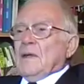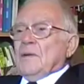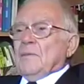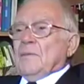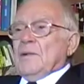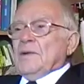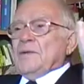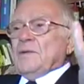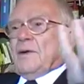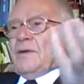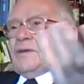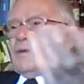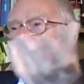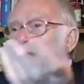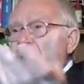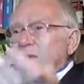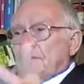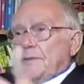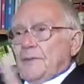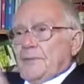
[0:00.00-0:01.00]
When you got
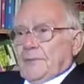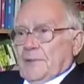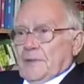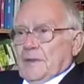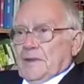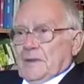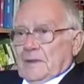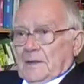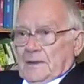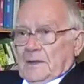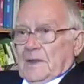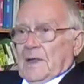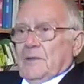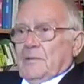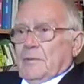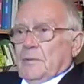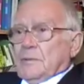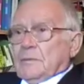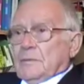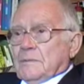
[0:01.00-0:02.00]
down to field
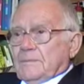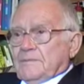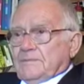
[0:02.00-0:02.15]
level,